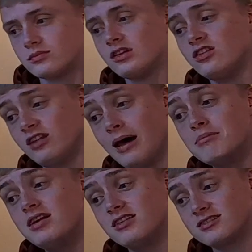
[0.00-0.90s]
So the
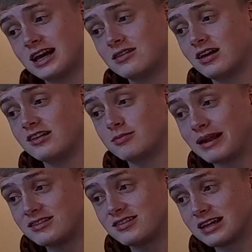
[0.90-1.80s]
MP's
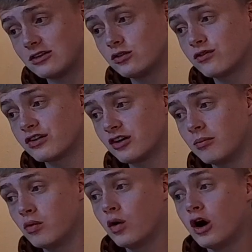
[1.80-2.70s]
expenses scandal, for
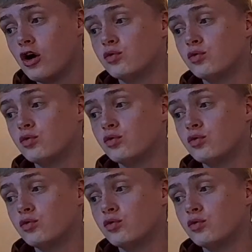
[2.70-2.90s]
example,